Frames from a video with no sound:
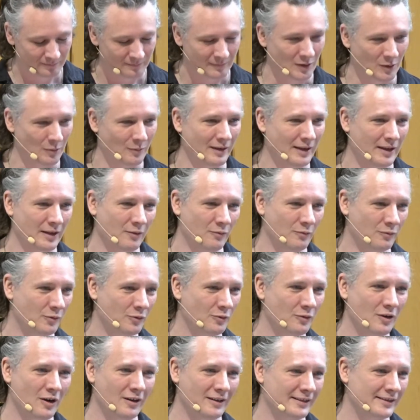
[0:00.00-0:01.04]
that we can
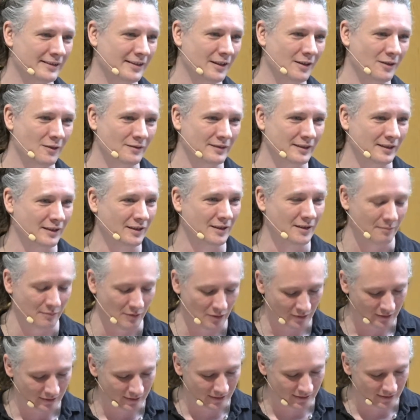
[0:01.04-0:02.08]
root ourselves in
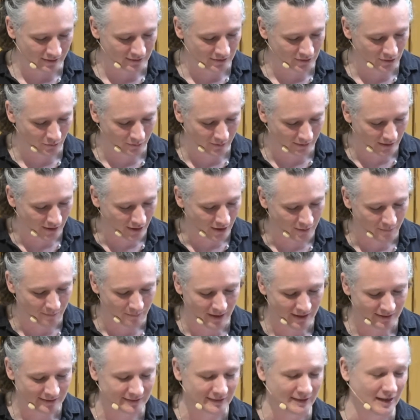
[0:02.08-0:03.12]
communities doing our
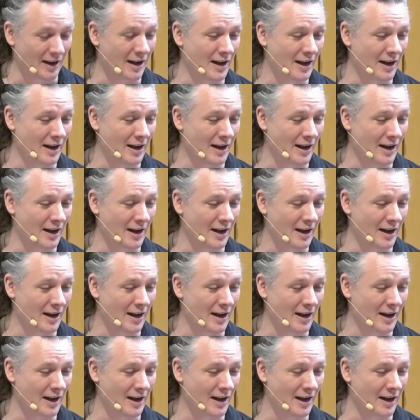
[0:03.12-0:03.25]
best to